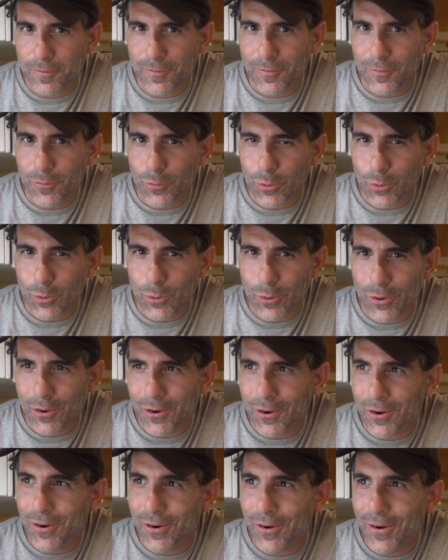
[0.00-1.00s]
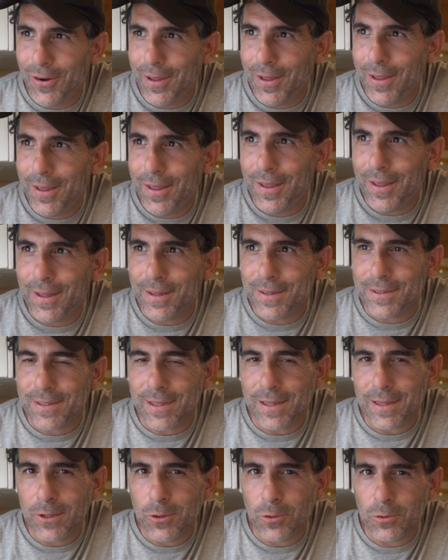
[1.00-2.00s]
4, it's a
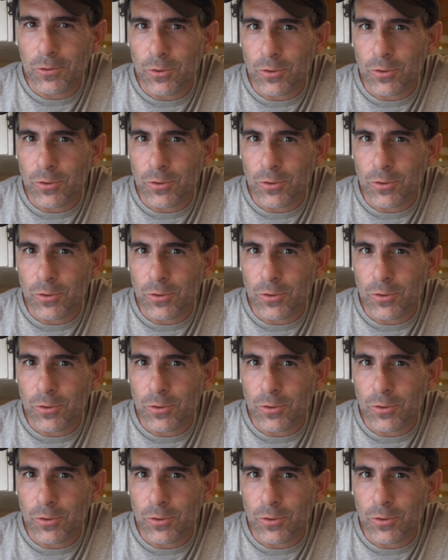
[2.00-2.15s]
little too